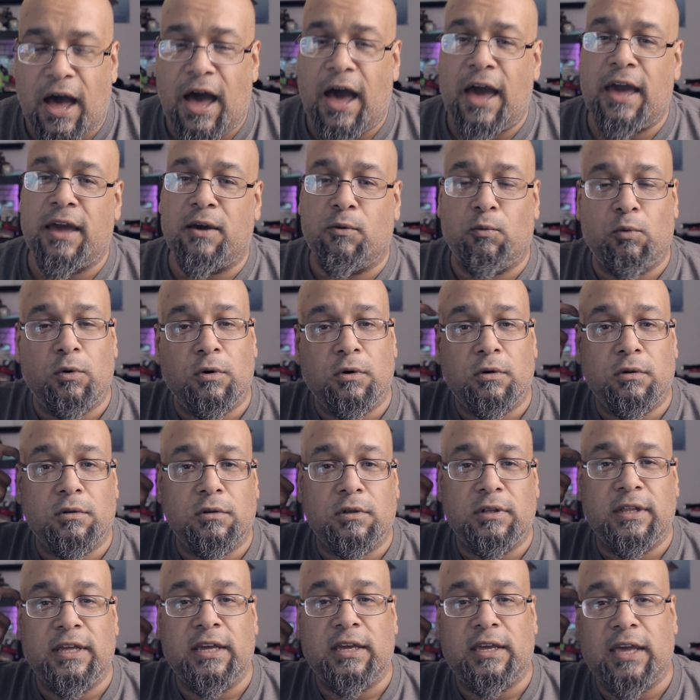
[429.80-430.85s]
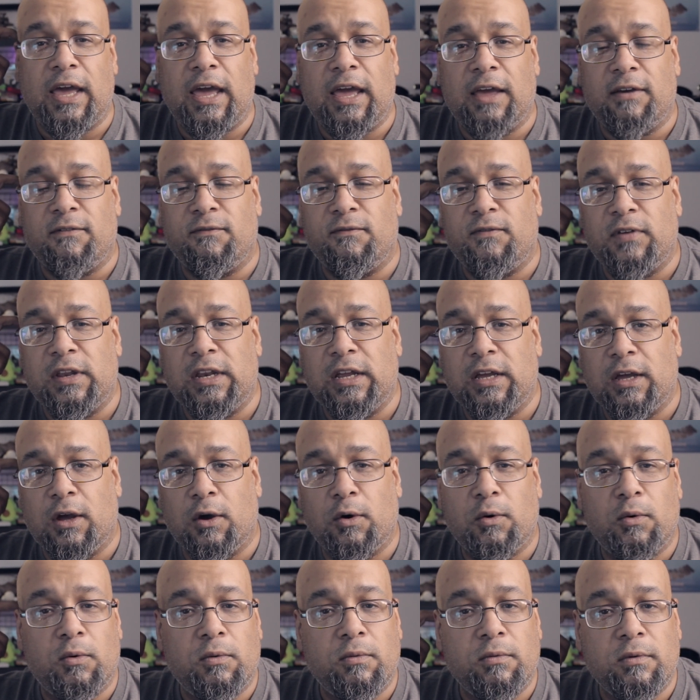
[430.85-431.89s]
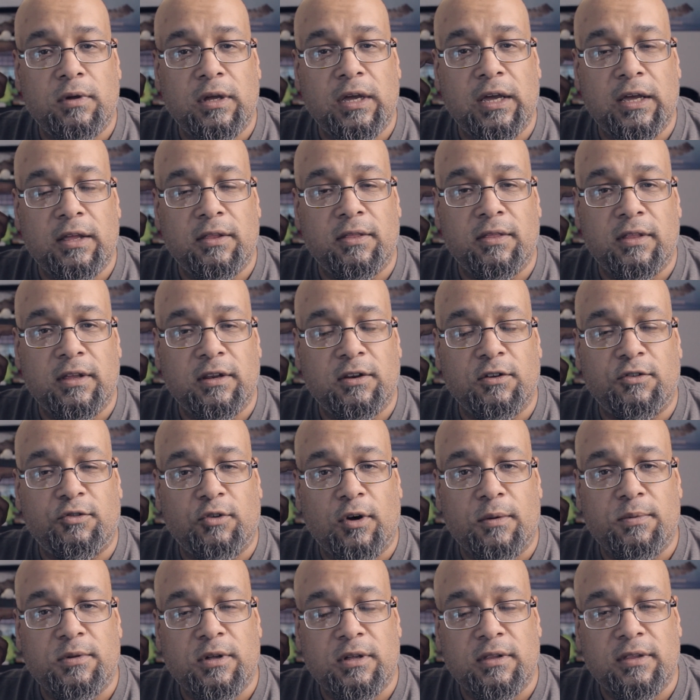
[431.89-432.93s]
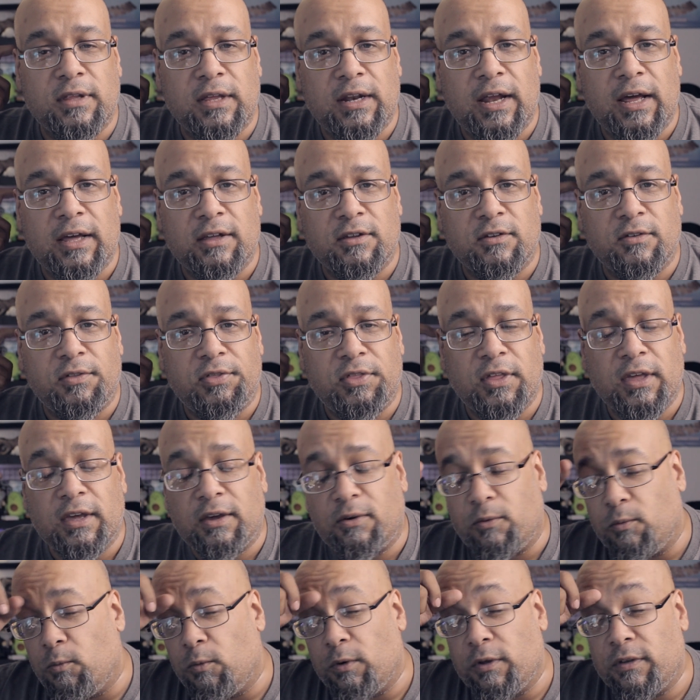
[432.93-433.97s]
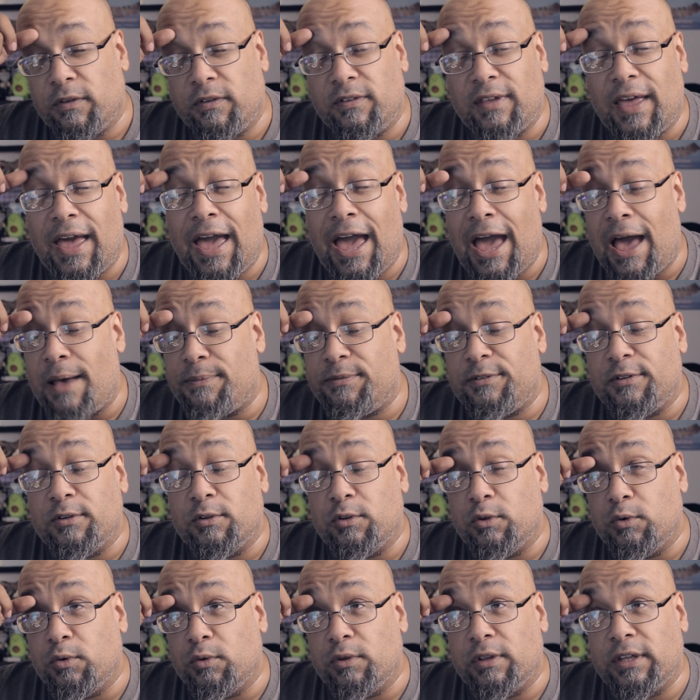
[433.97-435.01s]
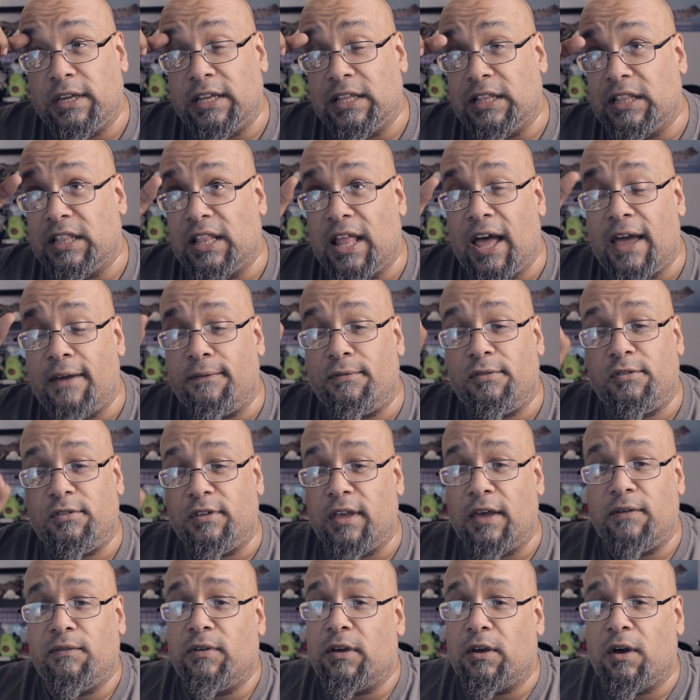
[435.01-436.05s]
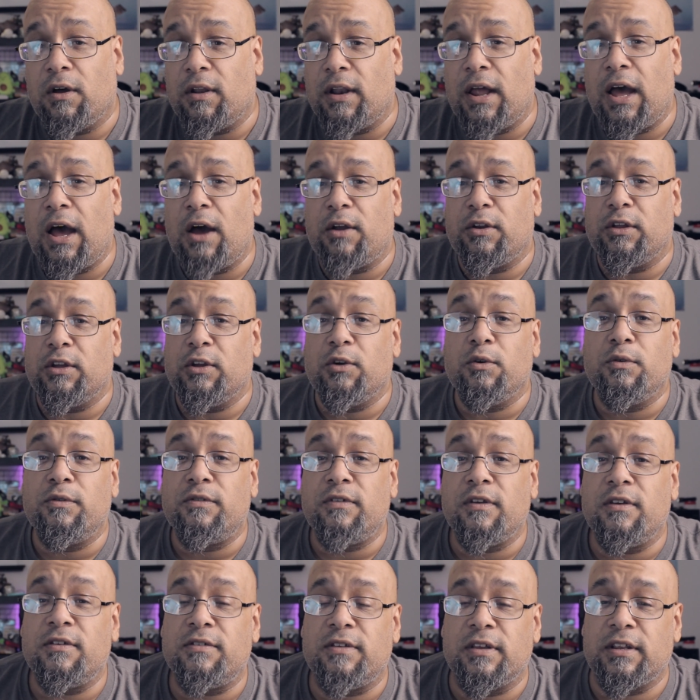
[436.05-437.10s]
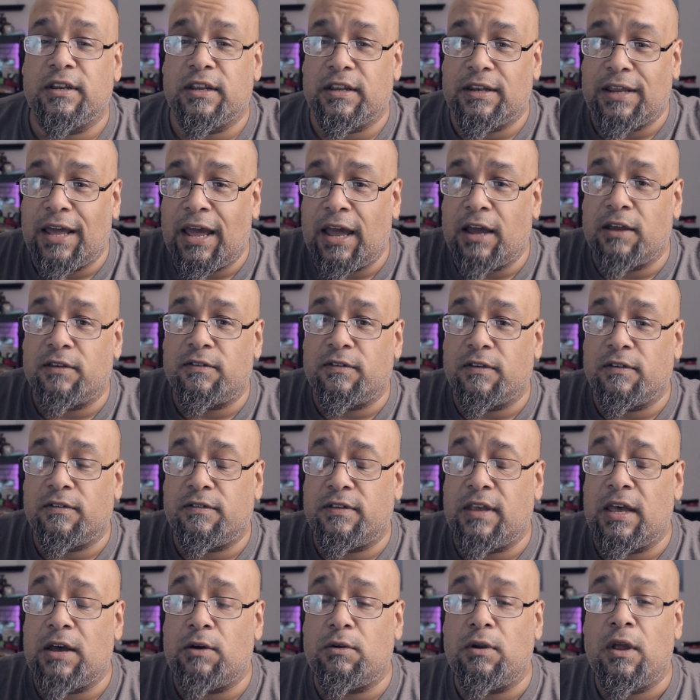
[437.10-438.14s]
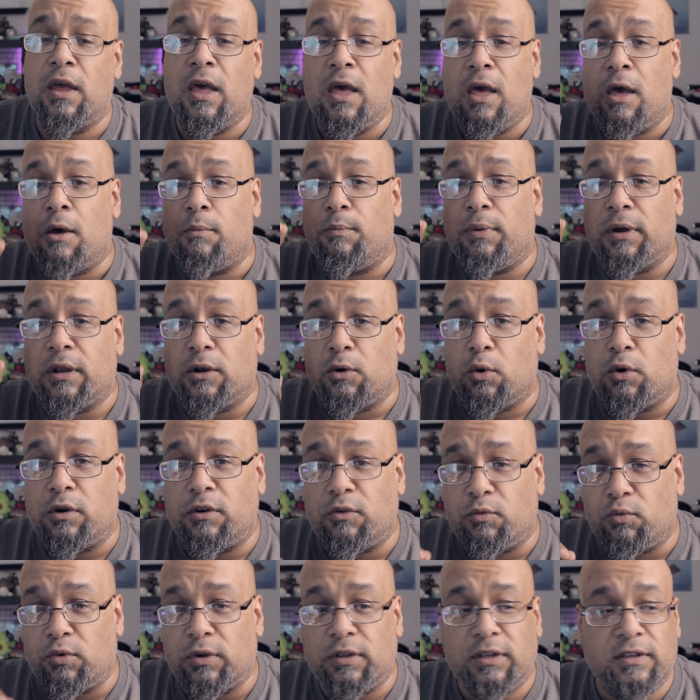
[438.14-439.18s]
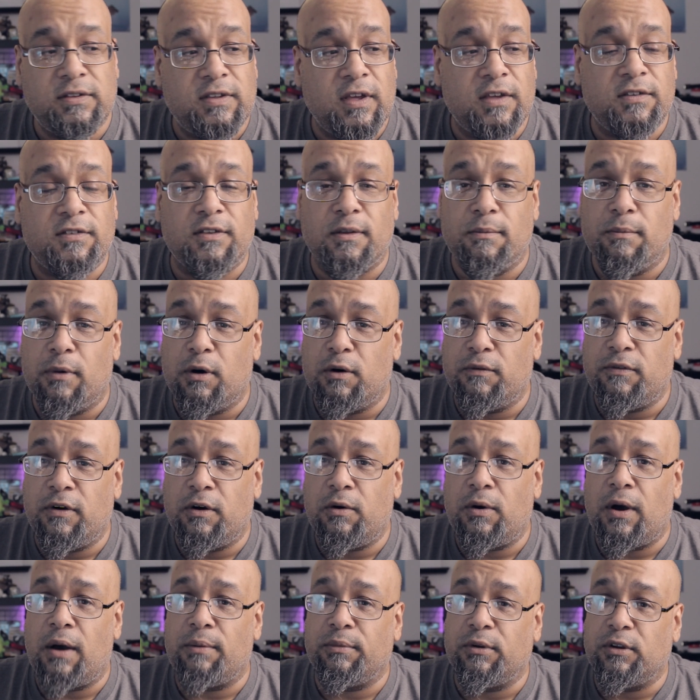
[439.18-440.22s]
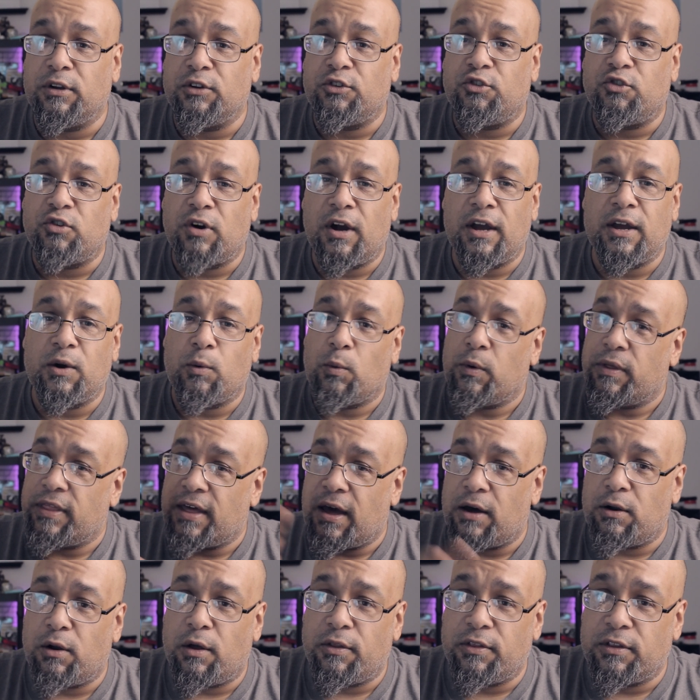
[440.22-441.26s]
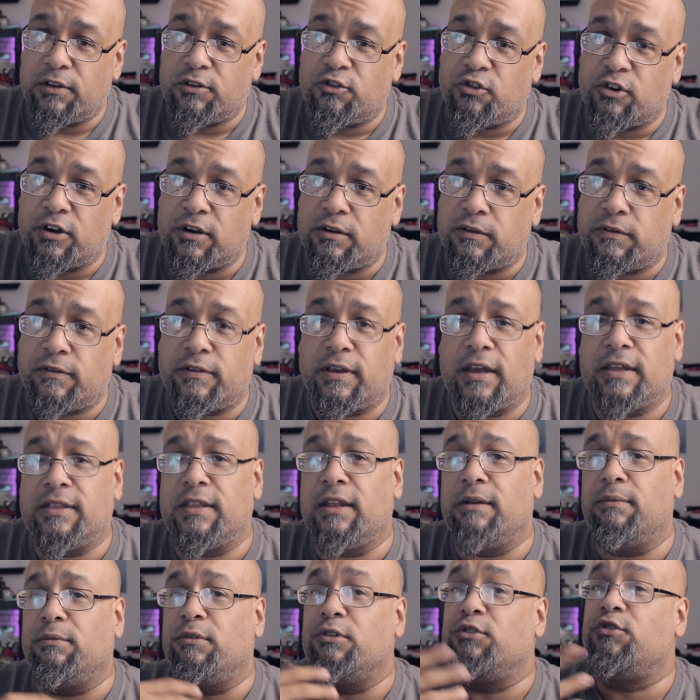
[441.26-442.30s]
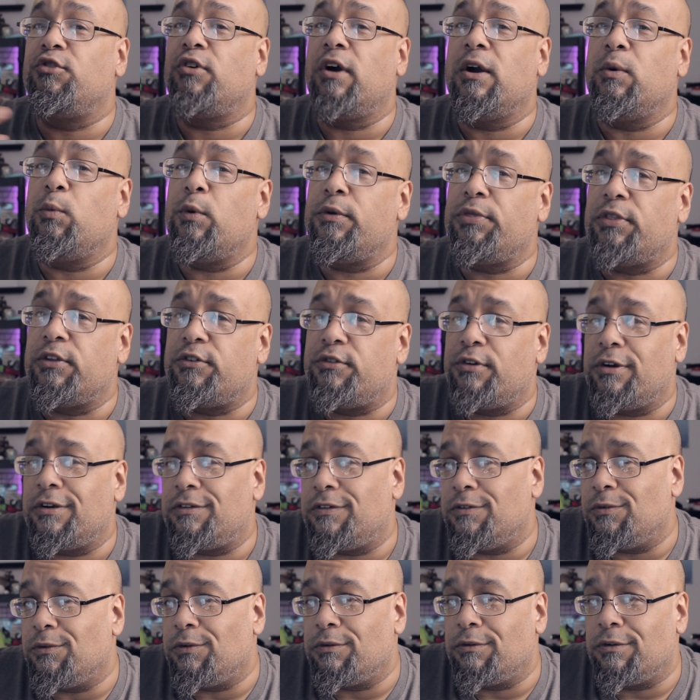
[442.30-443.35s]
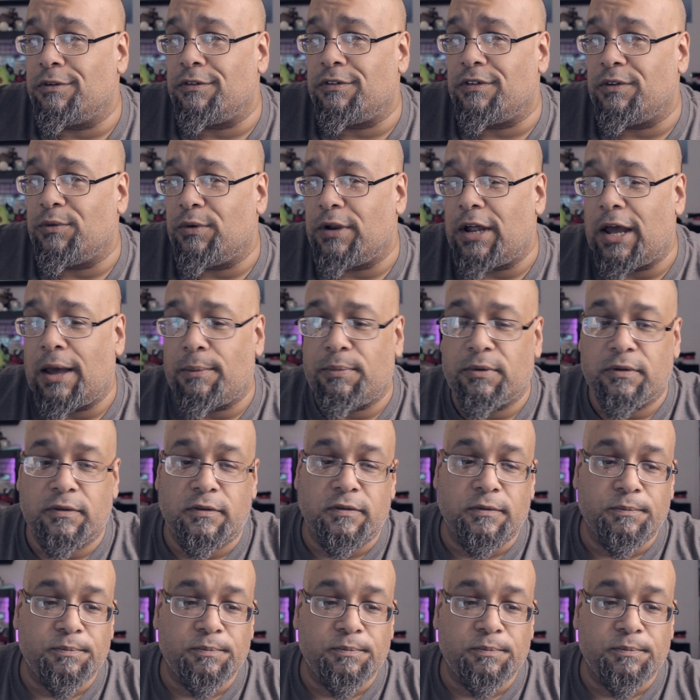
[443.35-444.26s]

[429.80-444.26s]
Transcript: I will link a video in the description that I think was absolutely life-saving on how to use this and enhance the sound. But in order to really test the Movo, I'm going to try it without all the tricks, and then I'm going to try it with the tricks, and I'm going to see what happens.